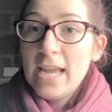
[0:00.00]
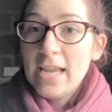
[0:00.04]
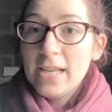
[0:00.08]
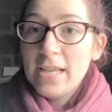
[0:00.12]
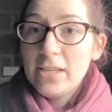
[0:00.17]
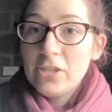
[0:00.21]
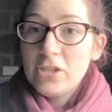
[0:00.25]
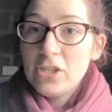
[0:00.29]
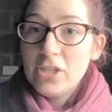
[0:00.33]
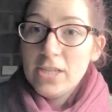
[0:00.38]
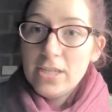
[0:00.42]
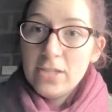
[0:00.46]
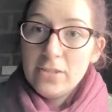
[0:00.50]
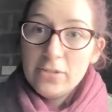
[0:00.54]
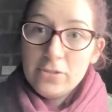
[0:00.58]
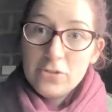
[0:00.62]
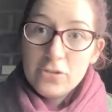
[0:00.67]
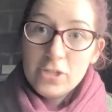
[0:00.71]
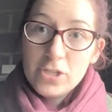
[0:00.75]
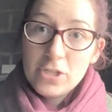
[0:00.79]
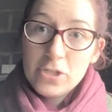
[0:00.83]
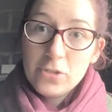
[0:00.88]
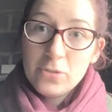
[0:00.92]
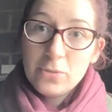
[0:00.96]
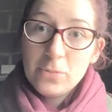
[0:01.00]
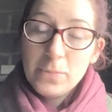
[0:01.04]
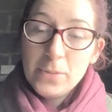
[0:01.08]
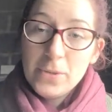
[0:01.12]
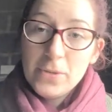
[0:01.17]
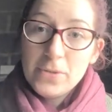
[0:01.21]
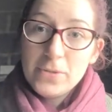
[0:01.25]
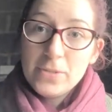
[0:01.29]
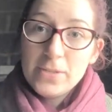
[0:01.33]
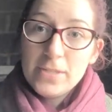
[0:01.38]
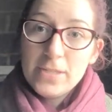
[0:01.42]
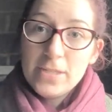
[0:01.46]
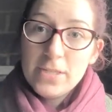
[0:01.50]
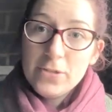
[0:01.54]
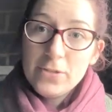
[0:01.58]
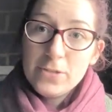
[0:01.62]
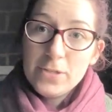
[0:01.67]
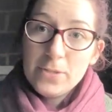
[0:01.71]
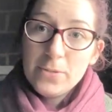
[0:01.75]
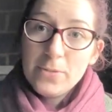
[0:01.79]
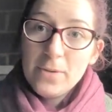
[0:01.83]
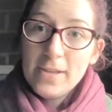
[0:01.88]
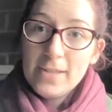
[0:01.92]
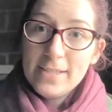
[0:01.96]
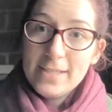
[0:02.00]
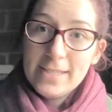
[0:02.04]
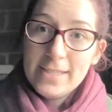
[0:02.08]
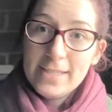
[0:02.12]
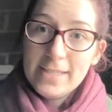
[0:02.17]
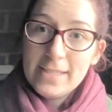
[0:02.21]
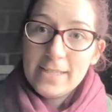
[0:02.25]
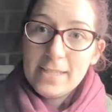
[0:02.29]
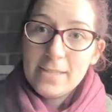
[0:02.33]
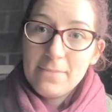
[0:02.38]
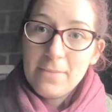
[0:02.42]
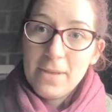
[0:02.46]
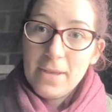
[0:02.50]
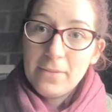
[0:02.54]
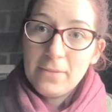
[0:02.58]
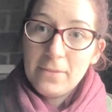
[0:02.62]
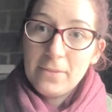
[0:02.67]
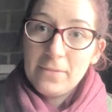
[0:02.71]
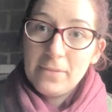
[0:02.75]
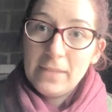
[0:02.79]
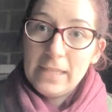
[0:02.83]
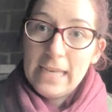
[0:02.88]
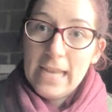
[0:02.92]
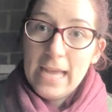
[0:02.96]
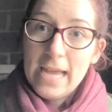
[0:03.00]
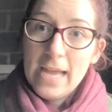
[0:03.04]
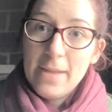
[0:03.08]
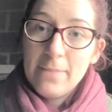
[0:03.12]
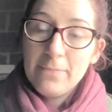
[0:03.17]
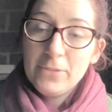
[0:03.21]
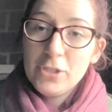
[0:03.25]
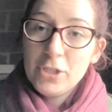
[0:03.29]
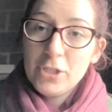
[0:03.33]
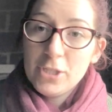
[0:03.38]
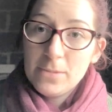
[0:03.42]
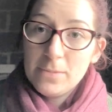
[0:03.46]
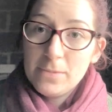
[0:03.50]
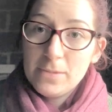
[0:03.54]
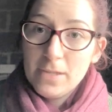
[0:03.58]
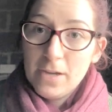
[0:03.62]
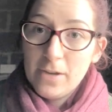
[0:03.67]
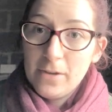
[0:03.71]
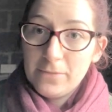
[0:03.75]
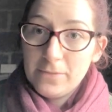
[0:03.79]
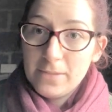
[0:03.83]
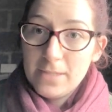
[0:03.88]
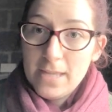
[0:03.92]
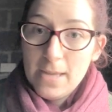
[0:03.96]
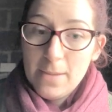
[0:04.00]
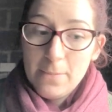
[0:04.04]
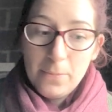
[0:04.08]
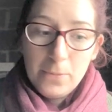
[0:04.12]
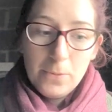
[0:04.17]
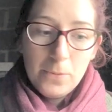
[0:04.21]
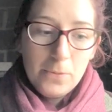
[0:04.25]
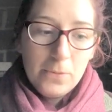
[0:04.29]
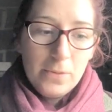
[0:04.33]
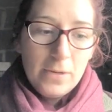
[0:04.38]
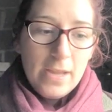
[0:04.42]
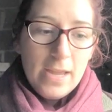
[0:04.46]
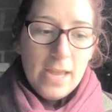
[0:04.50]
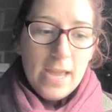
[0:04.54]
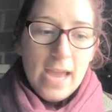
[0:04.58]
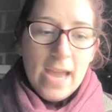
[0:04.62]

energy and nutritional boost that you squirt into the mouth of the lamb just after they're born,